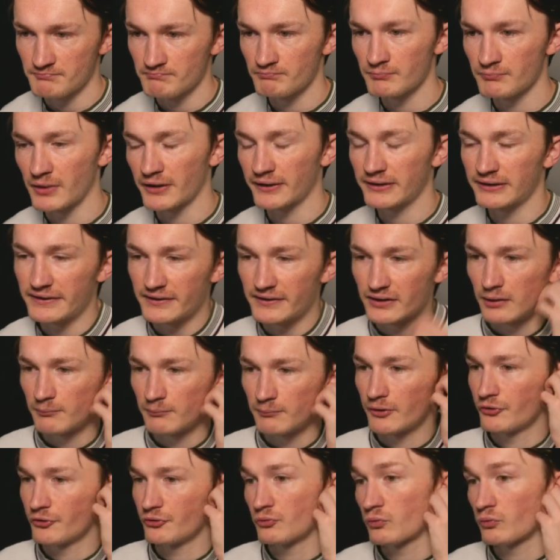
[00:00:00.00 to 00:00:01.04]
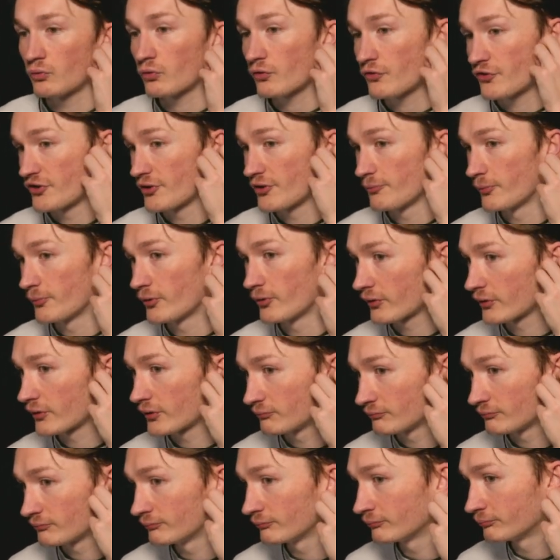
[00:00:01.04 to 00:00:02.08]
Michael E. Gerber, who authored the
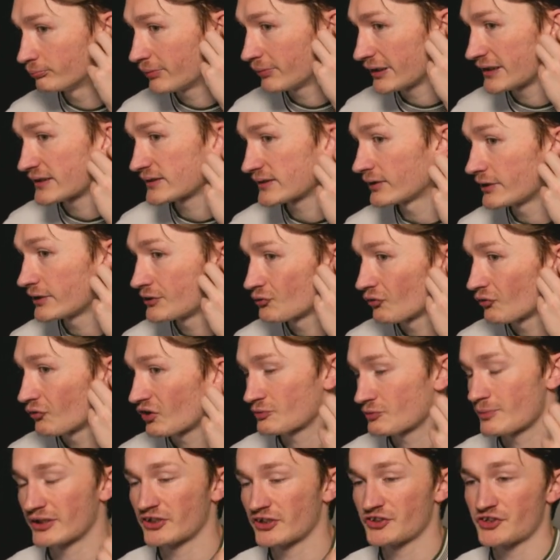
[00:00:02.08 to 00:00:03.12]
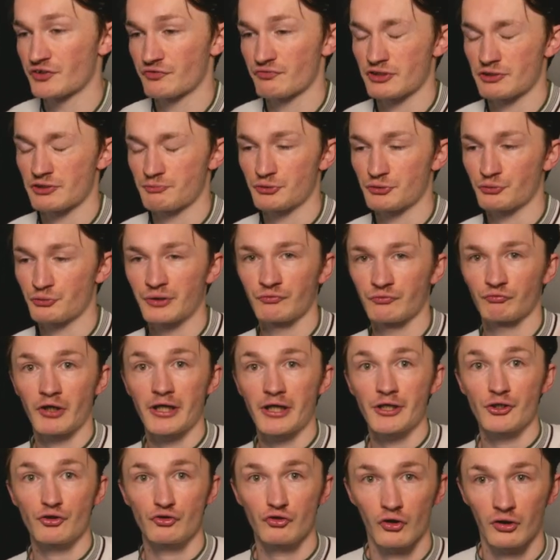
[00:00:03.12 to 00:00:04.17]
book, basically talks about the difference between
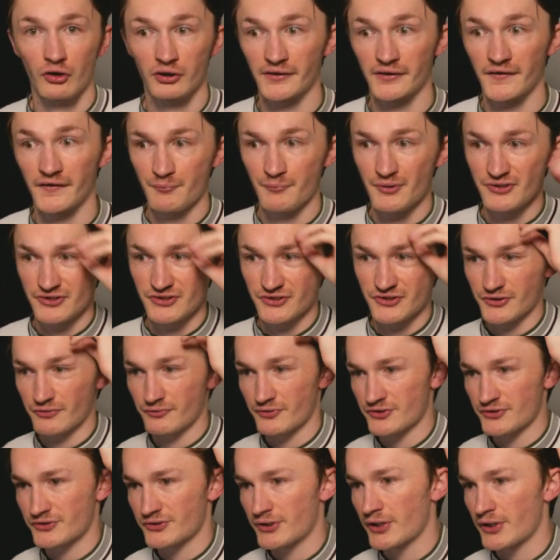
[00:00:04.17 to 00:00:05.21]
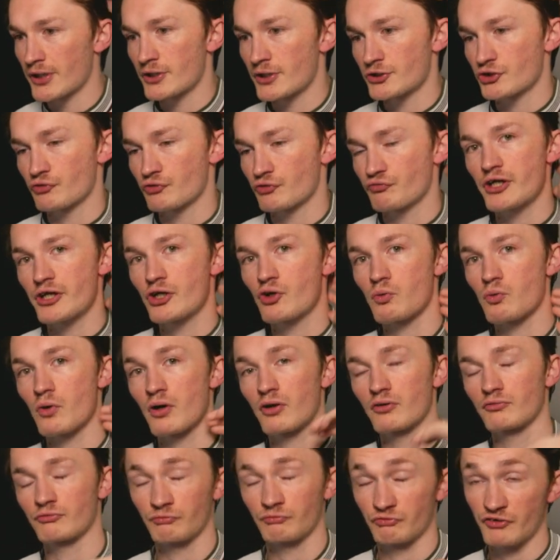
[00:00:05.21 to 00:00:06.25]
Ray Kroc and other business owners. So Ray
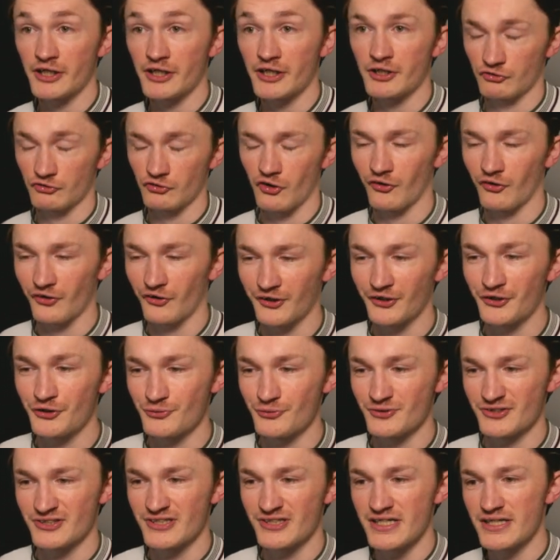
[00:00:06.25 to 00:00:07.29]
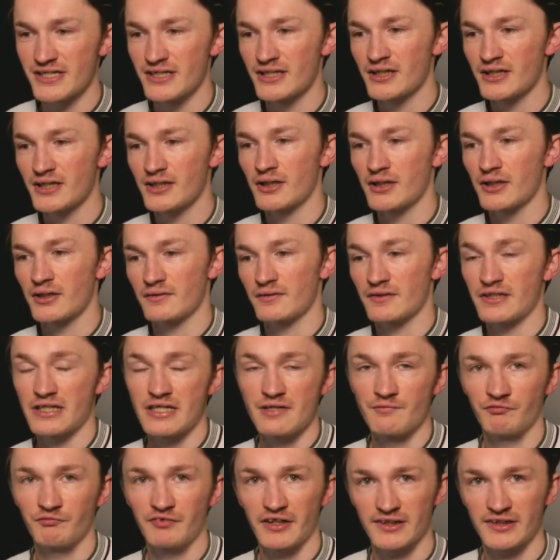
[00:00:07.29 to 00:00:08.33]
Kroc, who was the
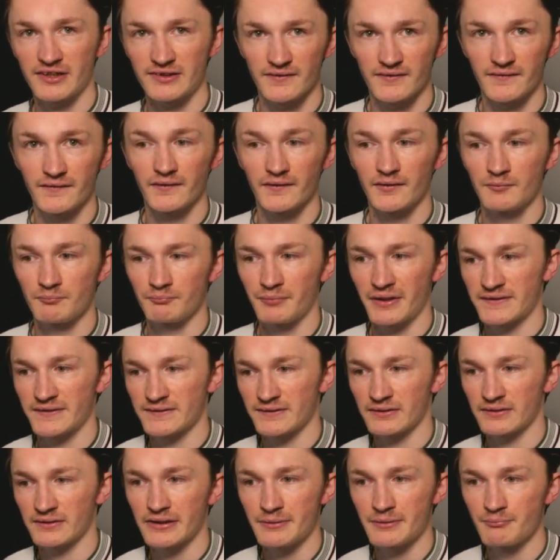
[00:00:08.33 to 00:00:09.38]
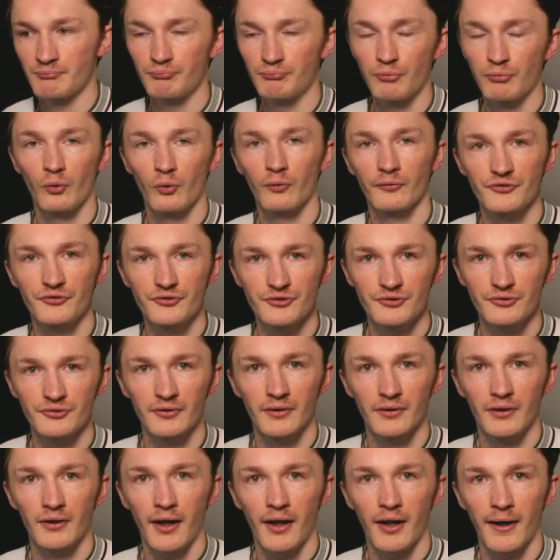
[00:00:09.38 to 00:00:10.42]
investor that basically bought
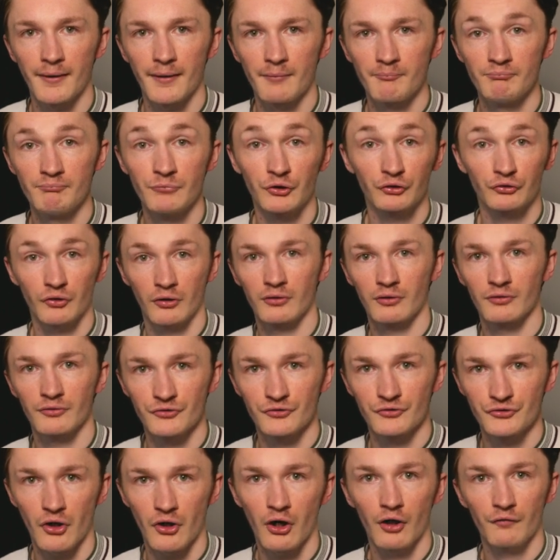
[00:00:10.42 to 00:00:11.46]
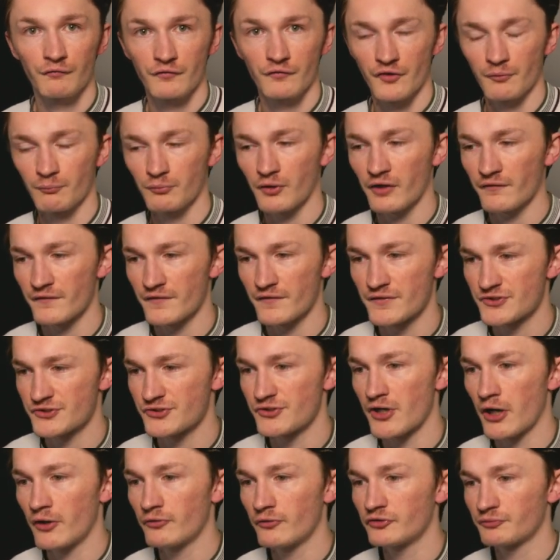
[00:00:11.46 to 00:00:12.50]
McDonald's off of the brothers
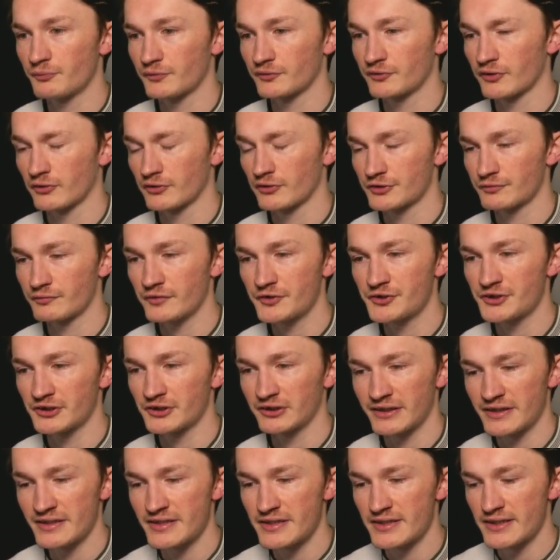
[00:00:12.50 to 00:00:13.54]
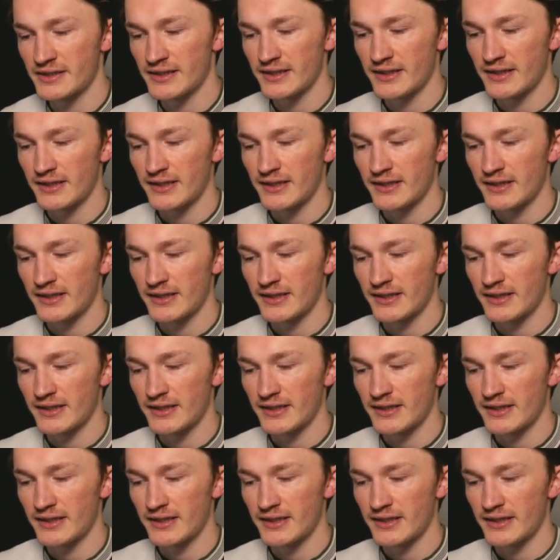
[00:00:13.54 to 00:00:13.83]
that owned McDonald's originally,